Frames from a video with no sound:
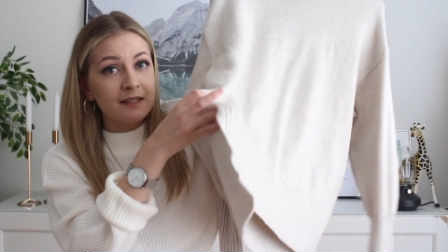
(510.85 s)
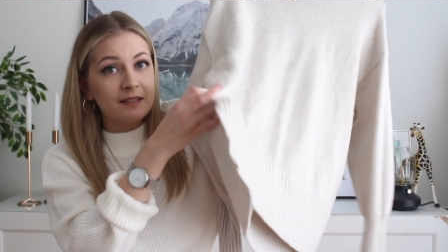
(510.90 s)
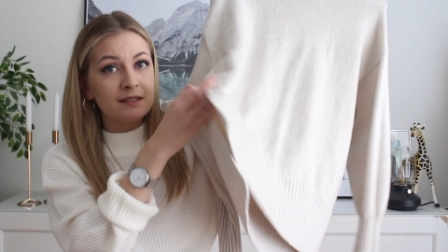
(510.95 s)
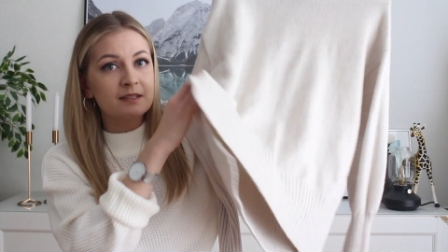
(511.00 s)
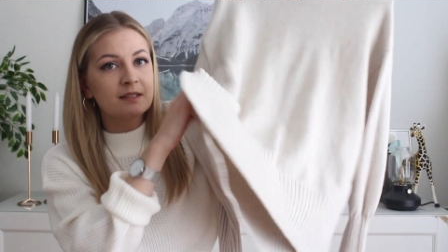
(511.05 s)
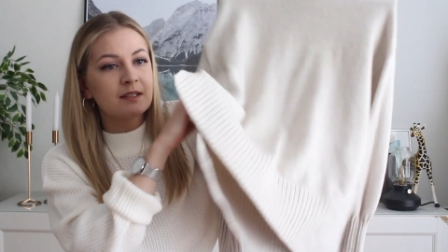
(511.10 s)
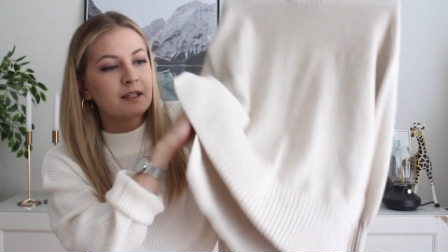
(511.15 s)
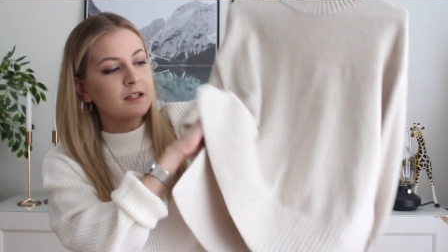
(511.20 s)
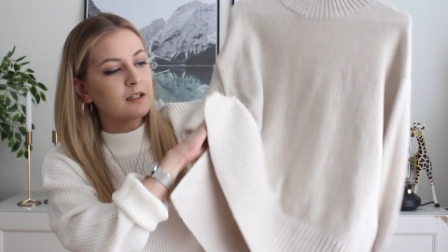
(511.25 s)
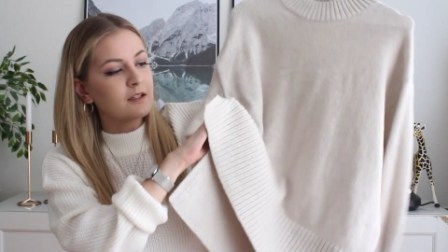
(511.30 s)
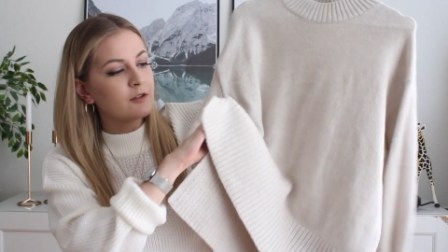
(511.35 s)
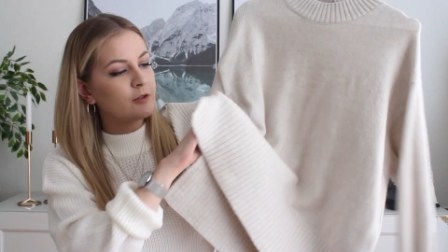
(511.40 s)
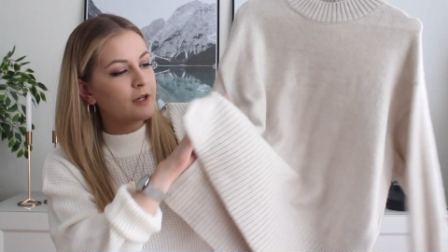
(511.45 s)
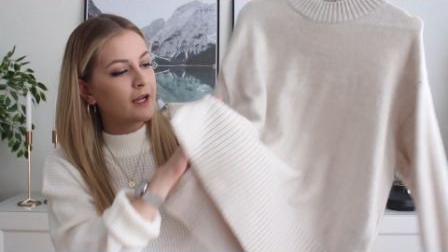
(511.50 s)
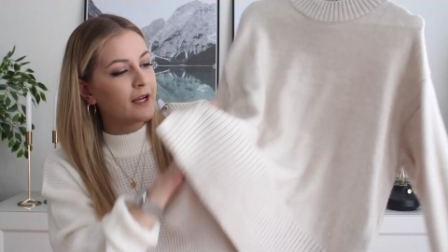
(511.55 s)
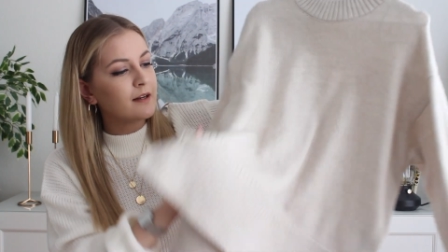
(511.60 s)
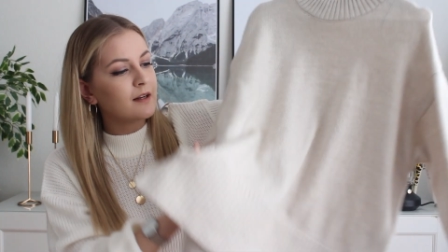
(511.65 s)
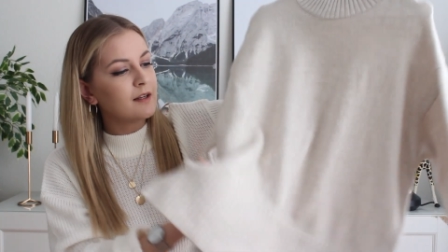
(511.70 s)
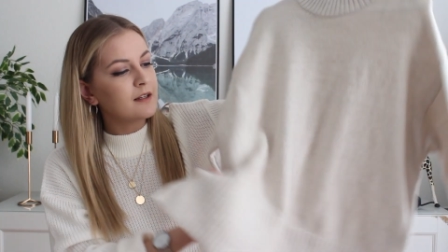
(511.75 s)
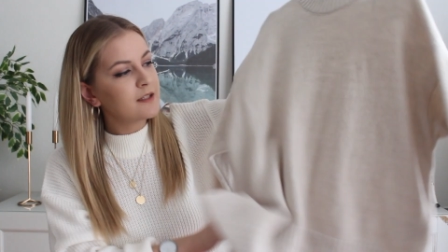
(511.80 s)
It's going to
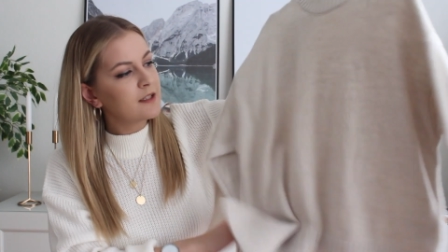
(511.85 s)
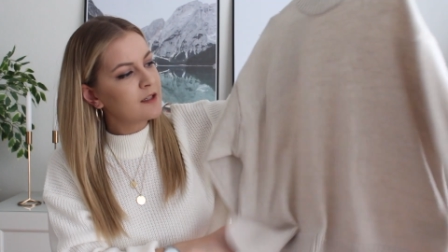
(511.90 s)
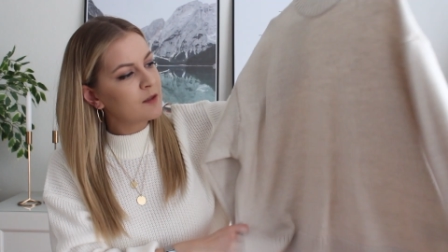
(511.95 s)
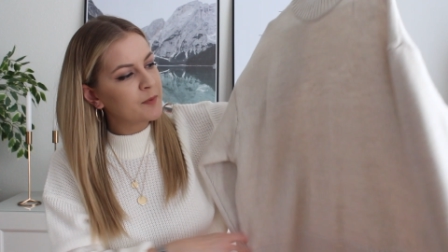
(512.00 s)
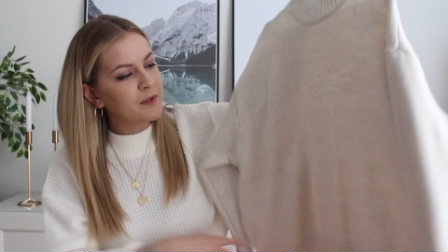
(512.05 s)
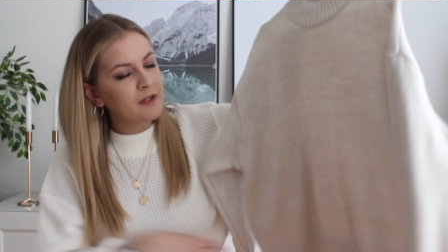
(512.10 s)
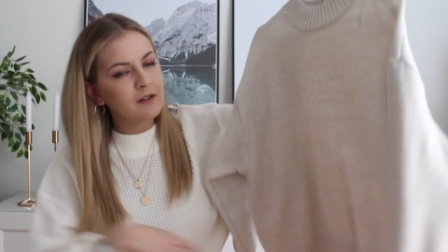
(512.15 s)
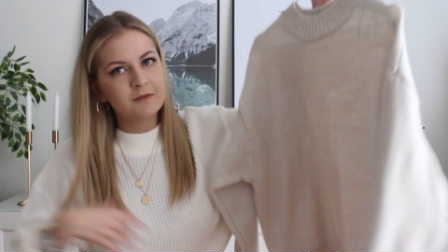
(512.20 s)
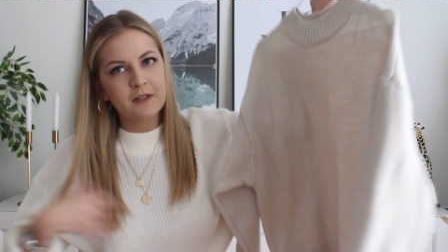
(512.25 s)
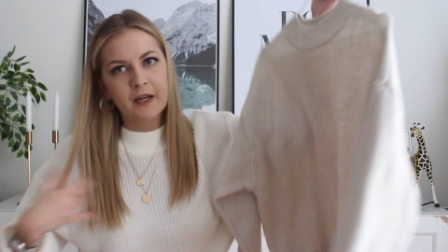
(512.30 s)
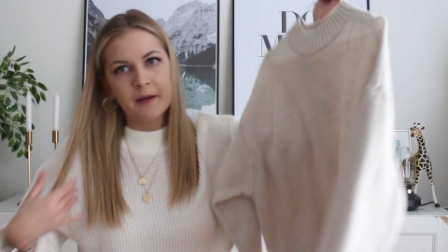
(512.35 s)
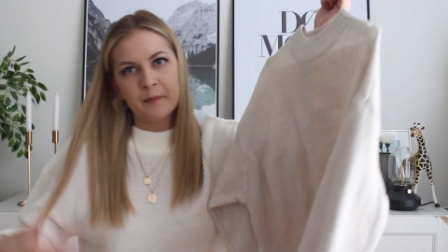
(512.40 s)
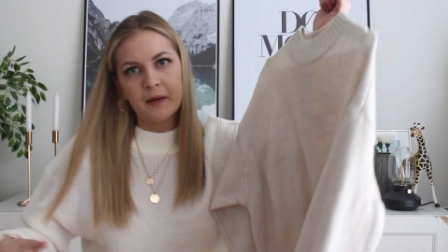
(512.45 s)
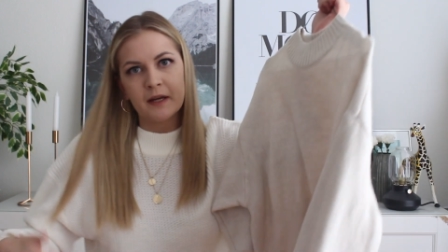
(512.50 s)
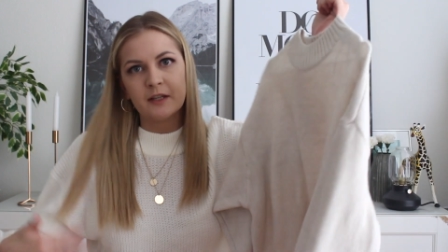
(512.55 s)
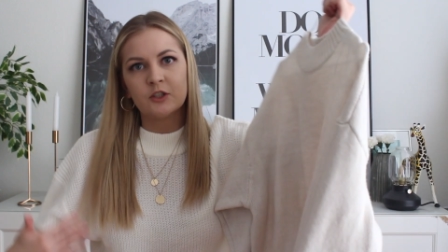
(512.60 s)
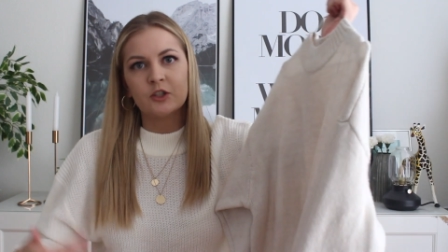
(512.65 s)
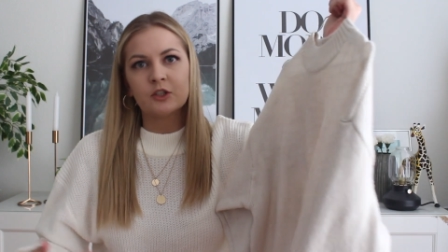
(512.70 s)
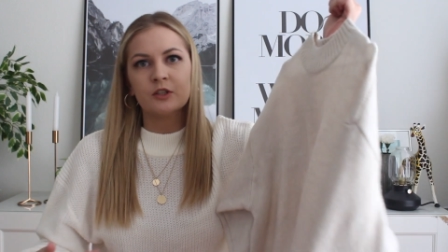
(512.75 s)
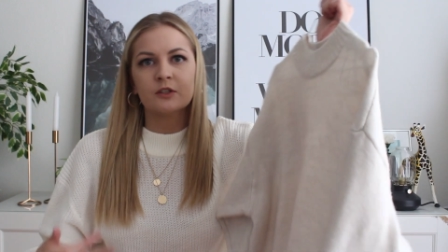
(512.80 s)
create a little bit of
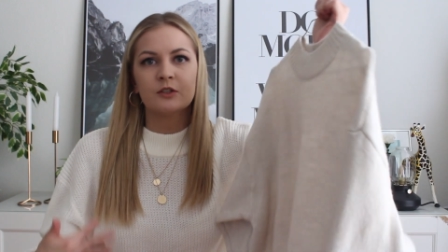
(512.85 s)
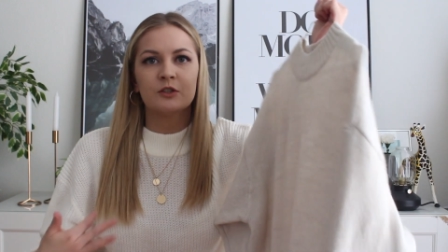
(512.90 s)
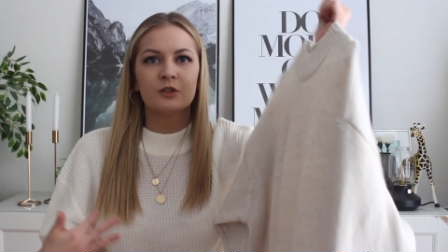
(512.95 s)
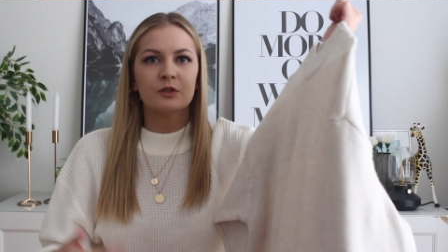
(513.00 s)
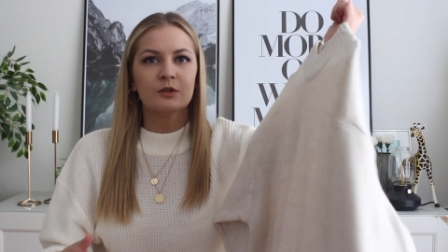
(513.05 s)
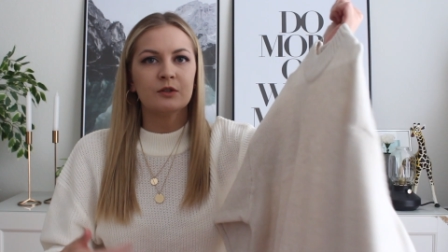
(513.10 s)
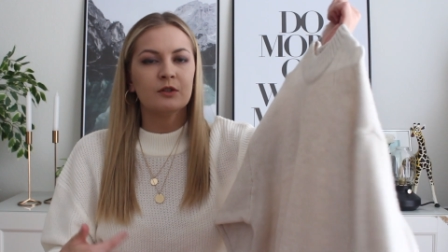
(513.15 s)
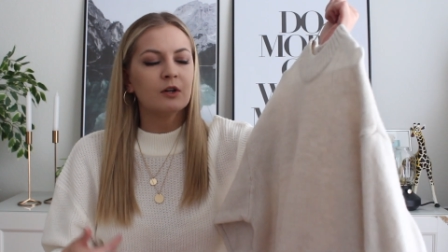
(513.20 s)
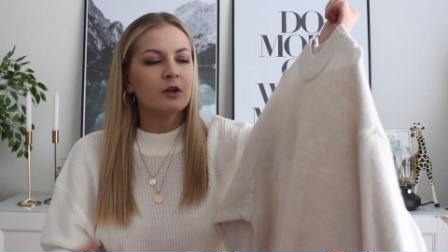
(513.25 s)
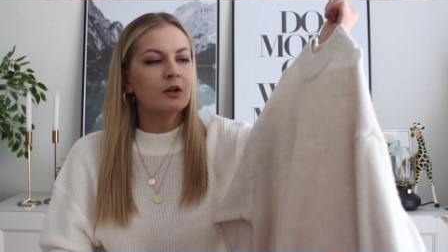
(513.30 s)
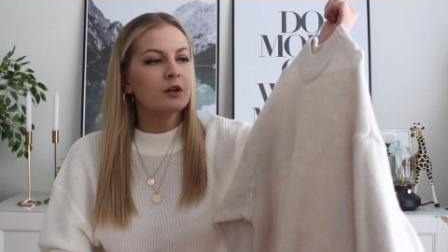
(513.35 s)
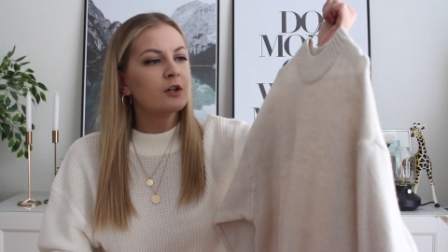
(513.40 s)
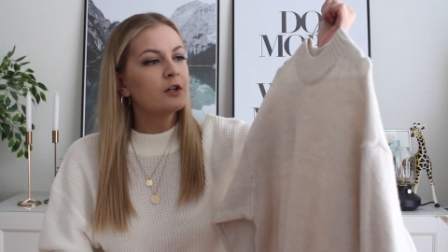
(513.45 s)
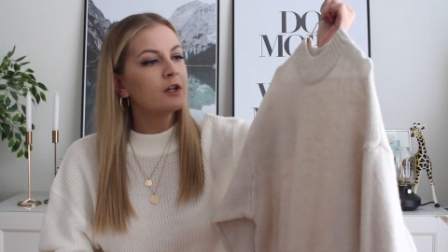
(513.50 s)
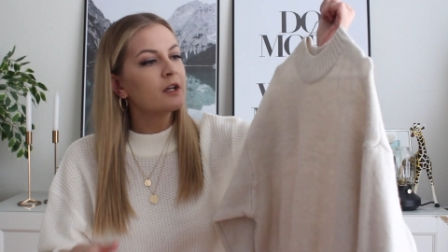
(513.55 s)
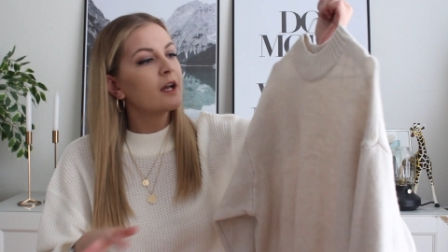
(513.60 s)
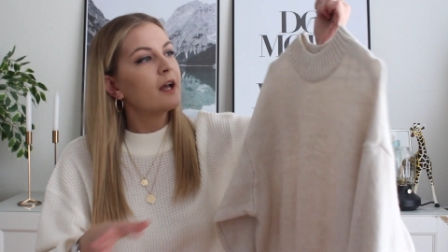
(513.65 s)
dimension to your look.